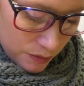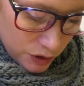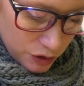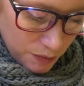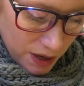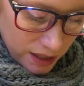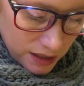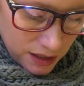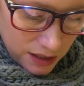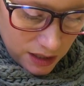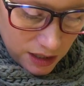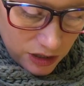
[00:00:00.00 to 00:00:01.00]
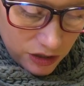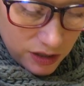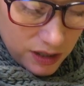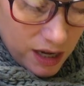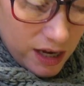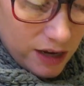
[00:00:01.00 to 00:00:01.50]
push back to the center,
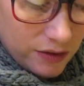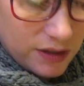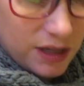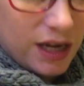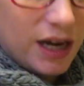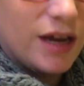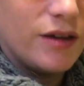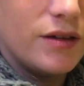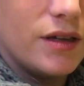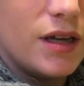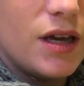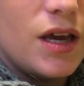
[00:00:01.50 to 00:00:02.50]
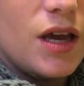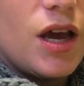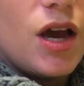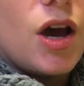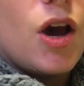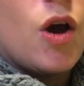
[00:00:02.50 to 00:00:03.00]
slide out,
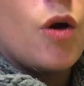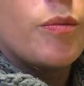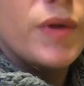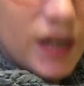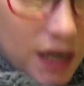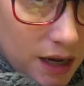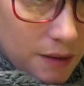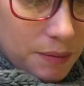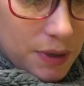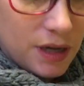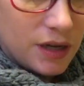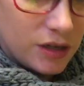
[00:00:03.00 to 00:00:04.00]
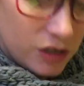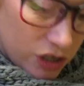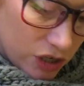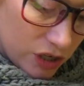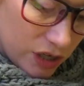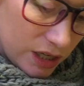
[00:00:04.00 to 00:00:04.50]
open it up,
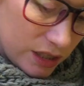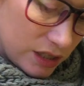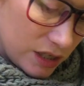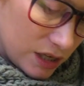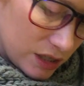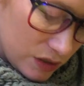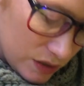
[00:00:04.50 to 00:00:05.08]
turn it, do